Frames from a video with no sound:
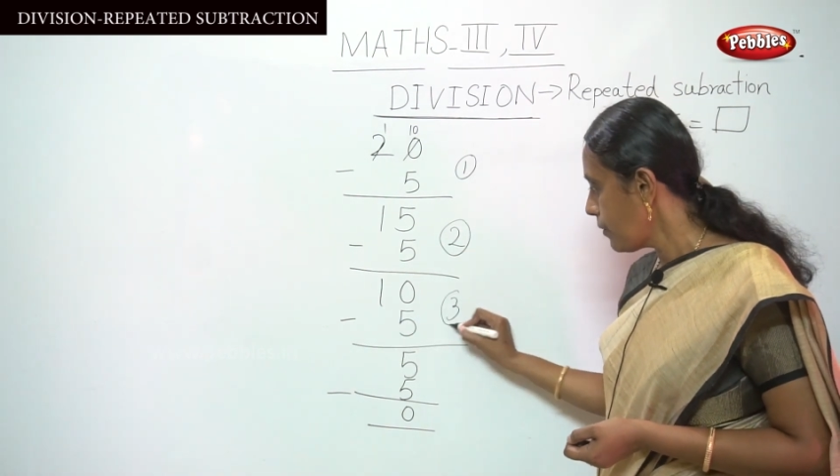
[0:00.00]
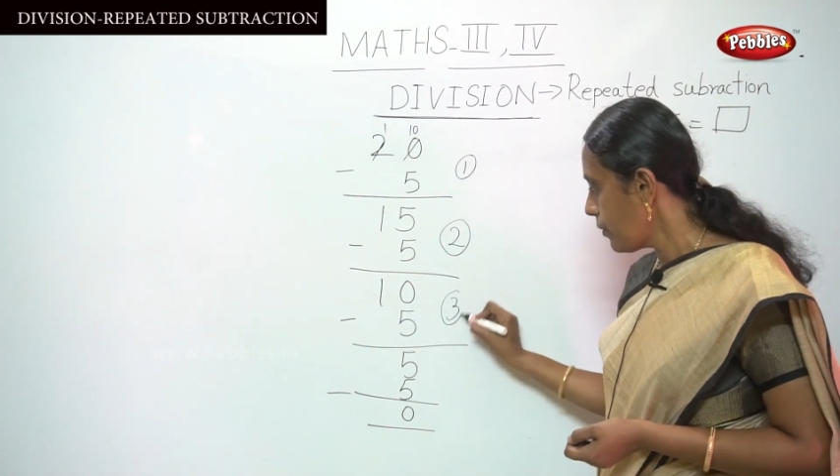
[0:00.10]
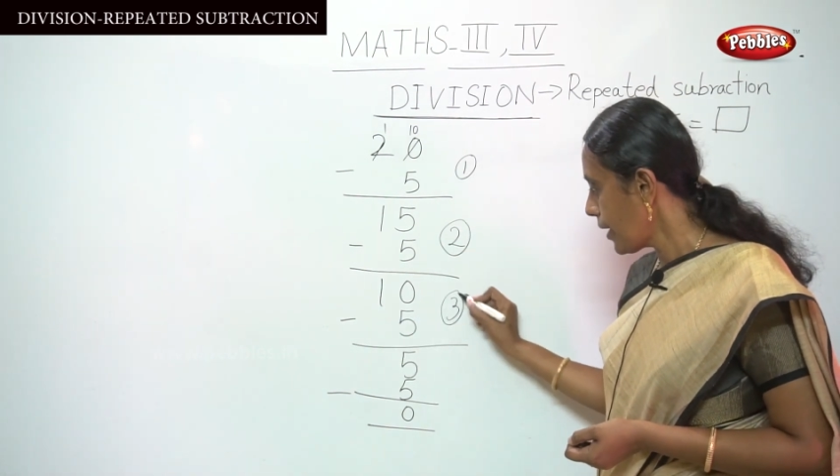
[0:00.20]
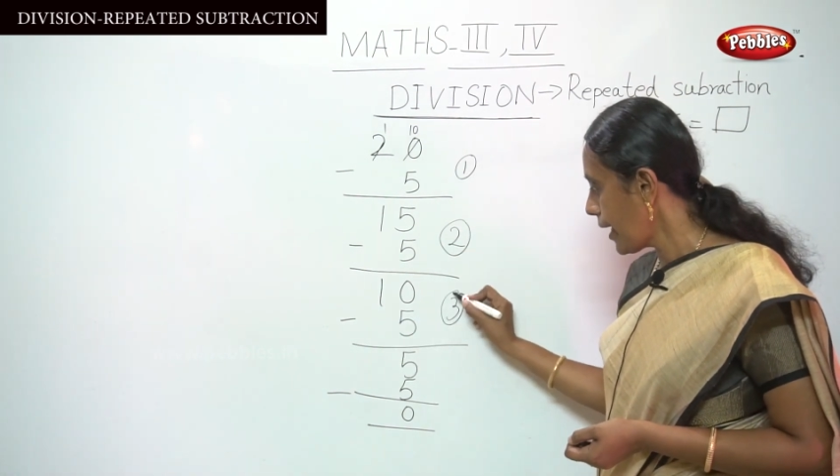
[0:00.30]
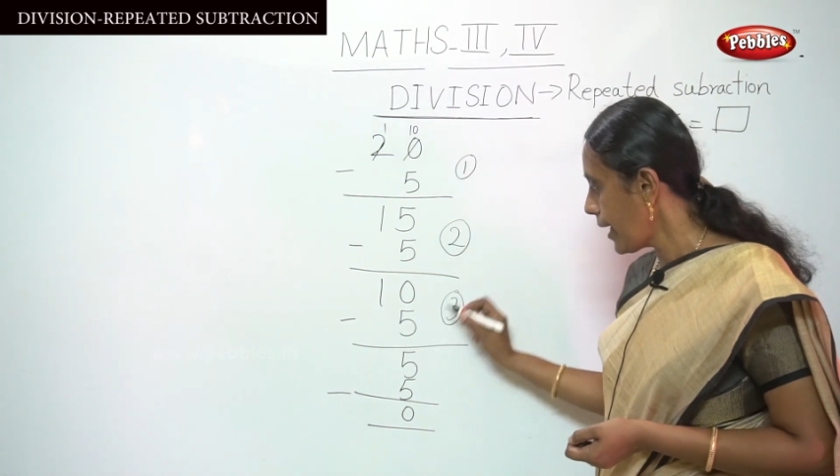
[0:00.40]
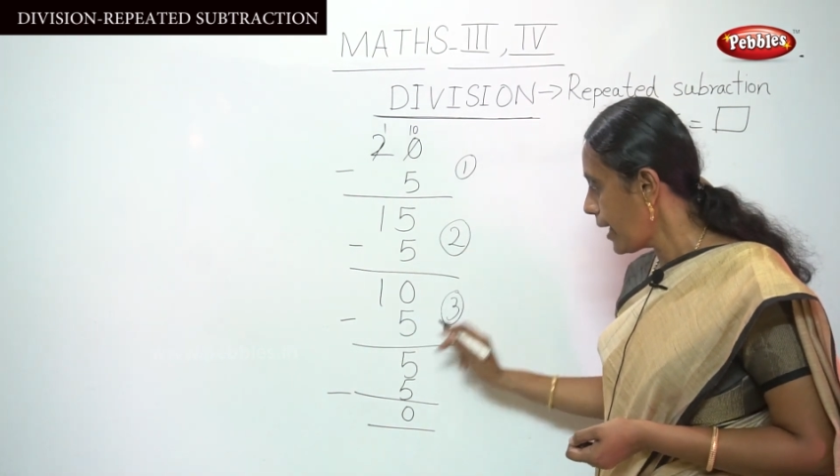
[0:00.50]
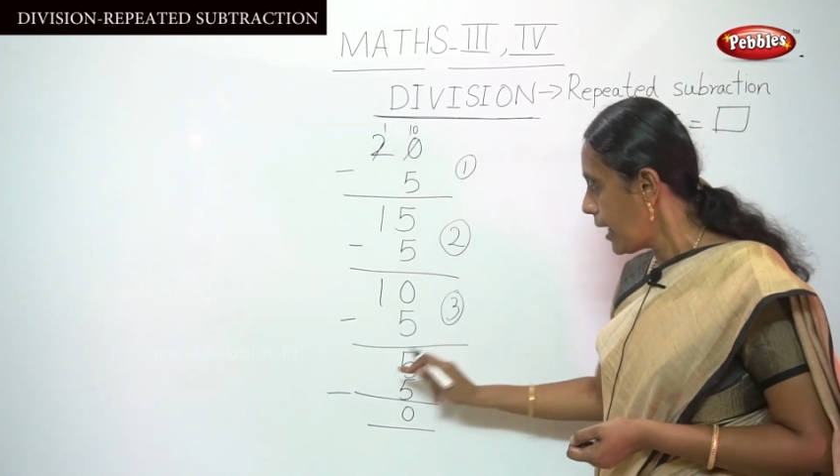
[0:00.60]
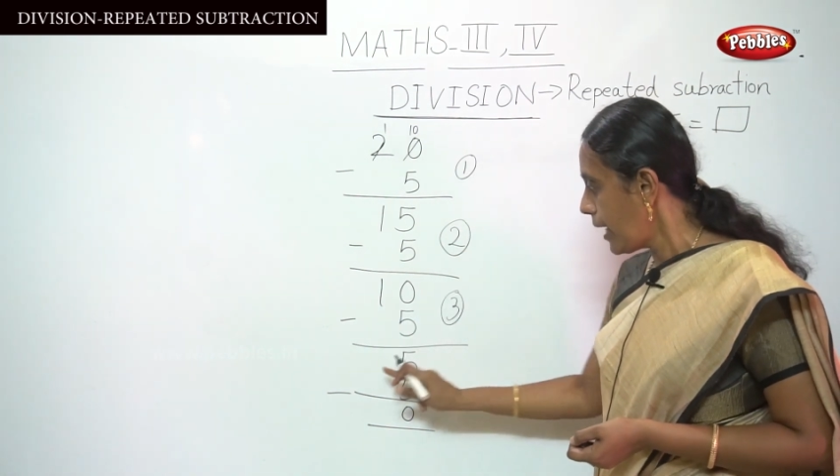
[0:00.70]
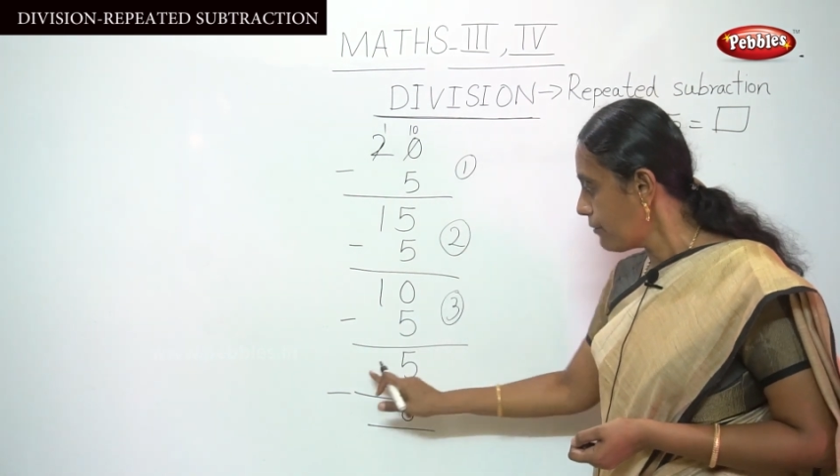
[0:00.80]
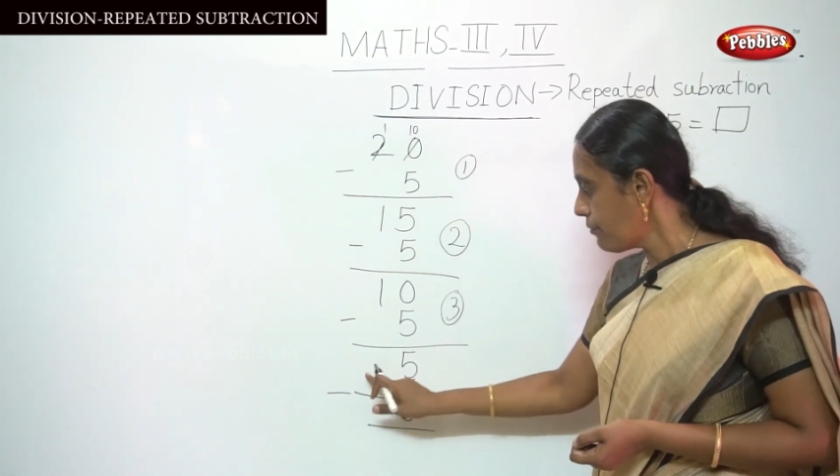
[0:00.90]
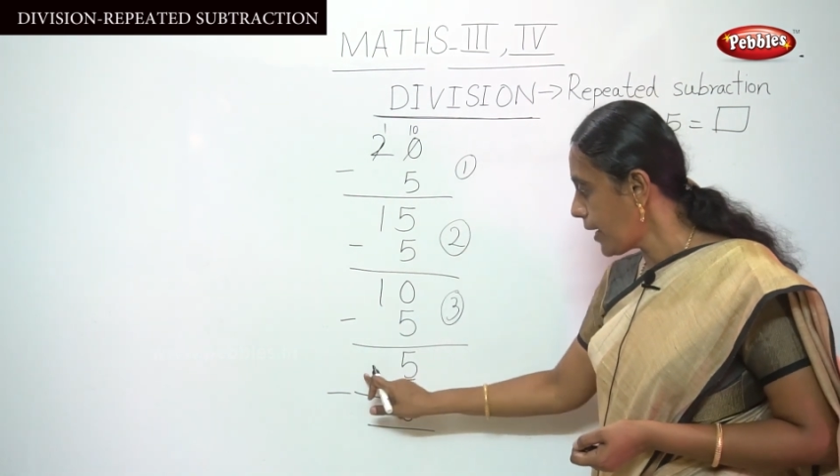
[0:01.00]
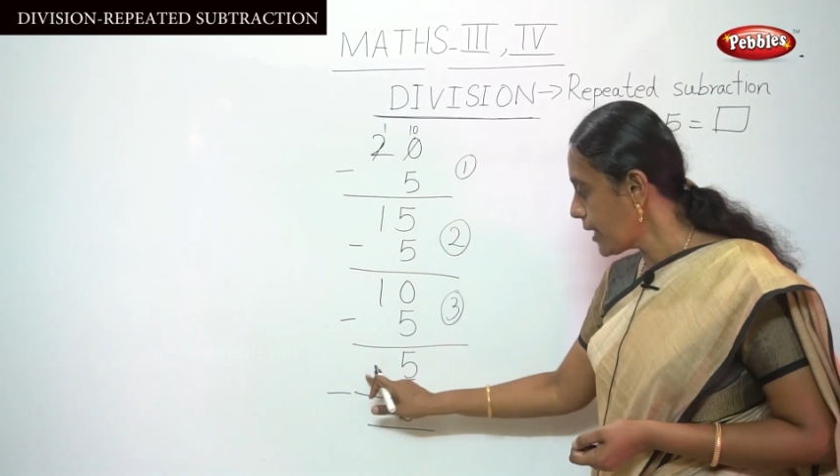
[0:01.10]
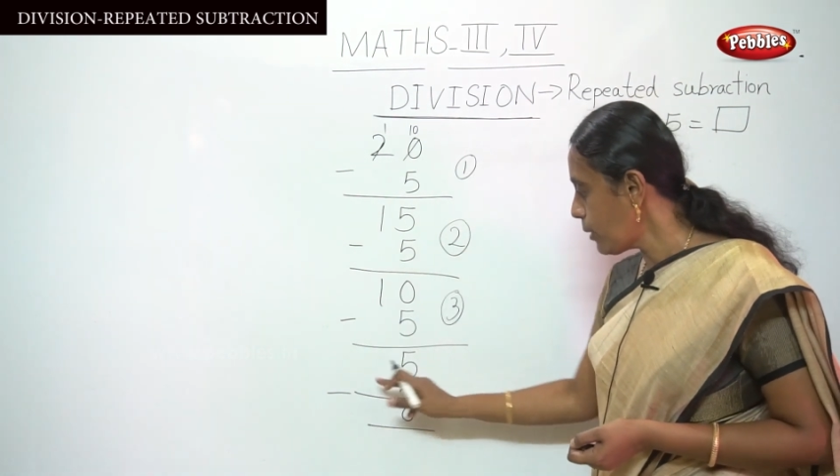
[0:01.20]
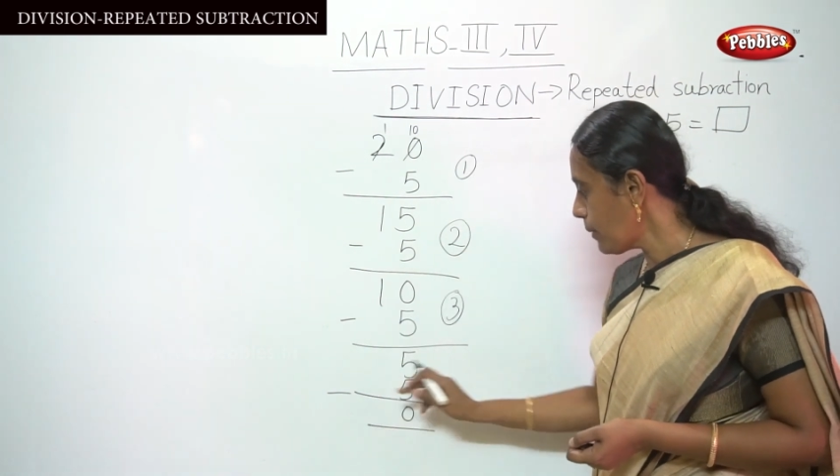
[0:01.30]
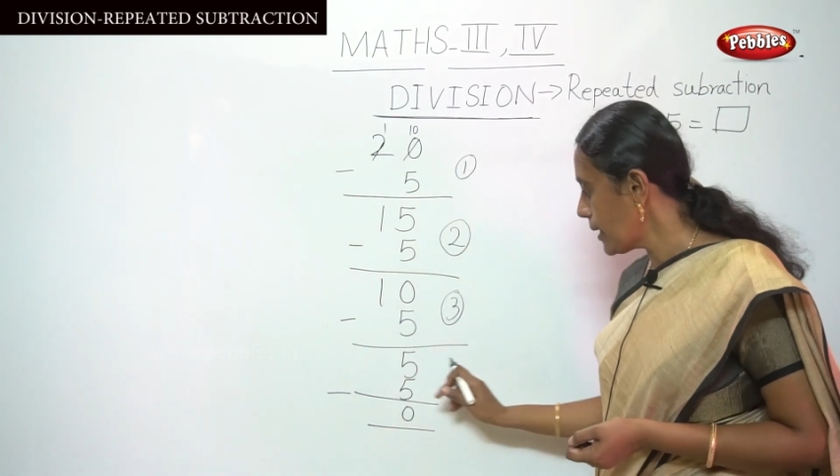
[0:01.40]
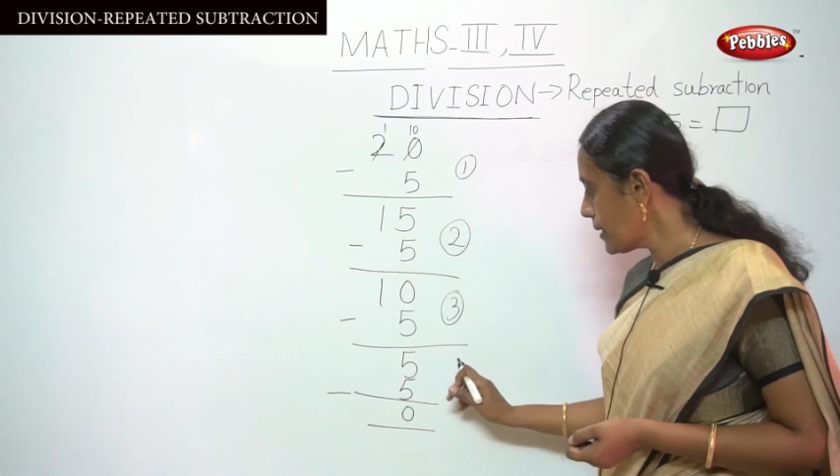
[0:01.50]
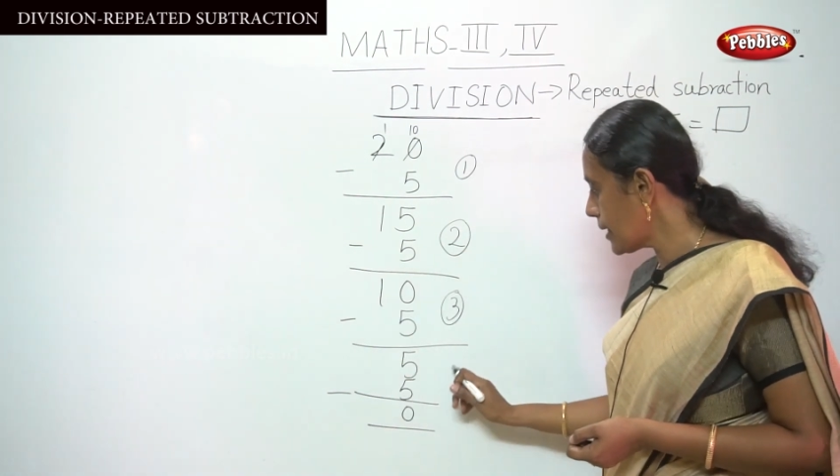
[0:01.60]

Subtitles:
okay, and final one,